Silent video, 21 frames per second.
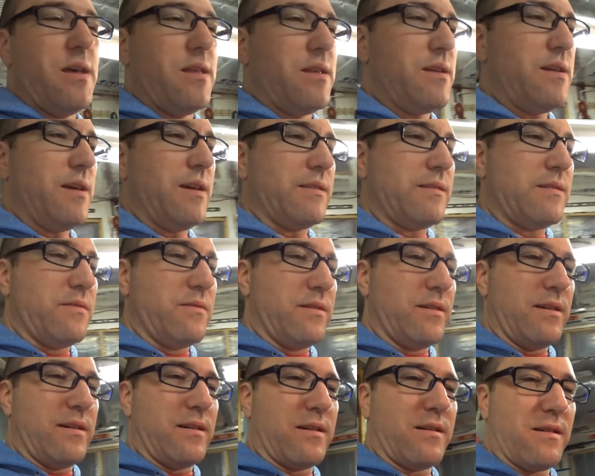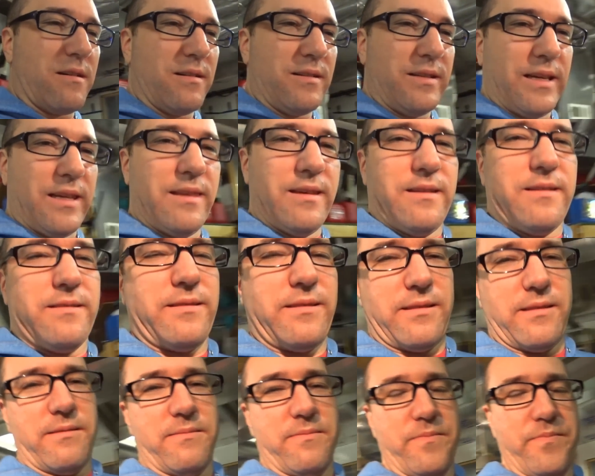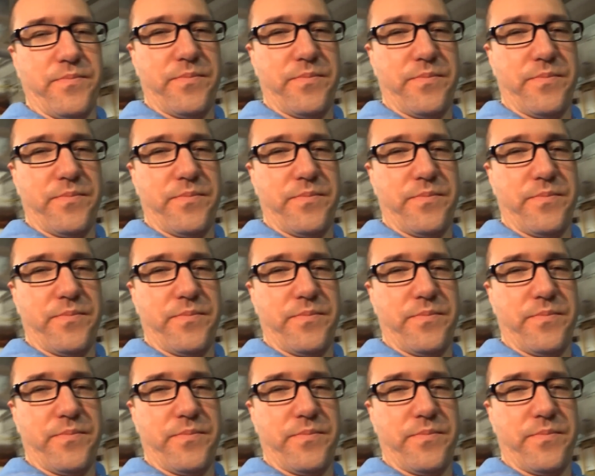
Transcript: Then you get to a, a car like this.